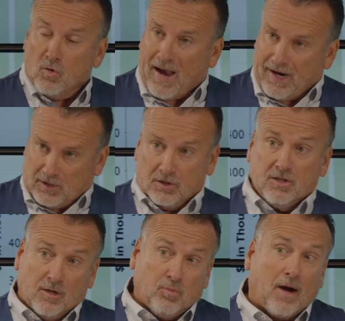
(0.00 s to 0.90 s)
you actually
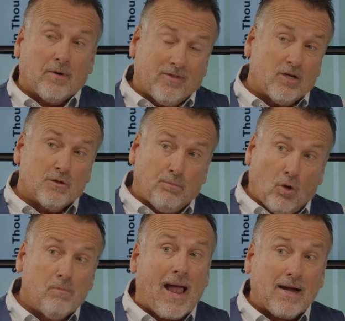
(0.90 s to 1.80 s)
see property values
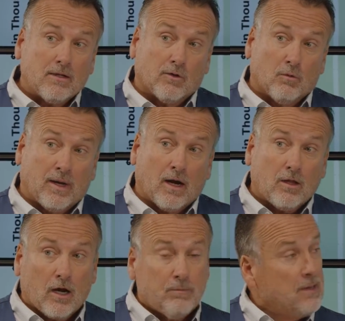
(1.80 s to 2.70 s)
pull back a little bit. A
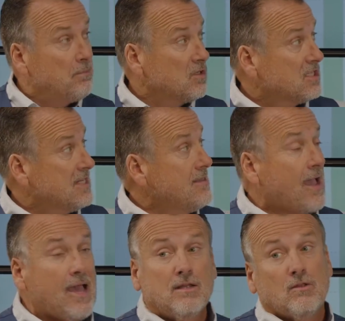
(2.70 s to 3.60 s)
lot of people see
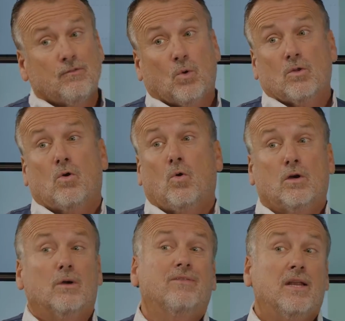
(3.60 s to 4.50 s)
that in the fourth
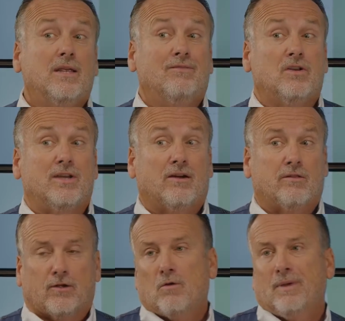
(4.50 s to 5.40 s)
quarter of any given year and
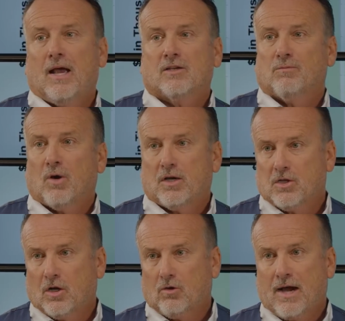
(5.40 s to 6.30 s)
like, oh my gosh, the market's
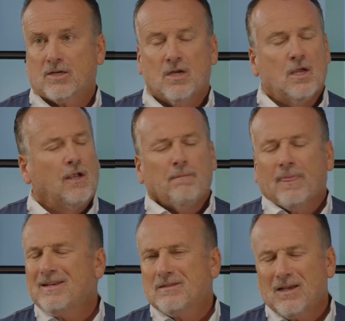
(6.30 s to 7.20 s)
going to crash.
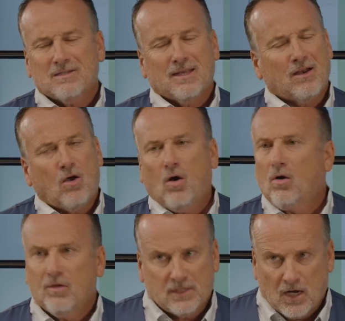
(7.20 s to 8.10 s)
It does that
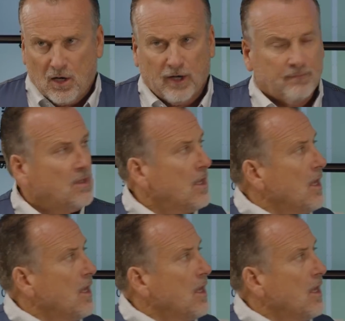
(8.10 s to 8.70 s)
all the time.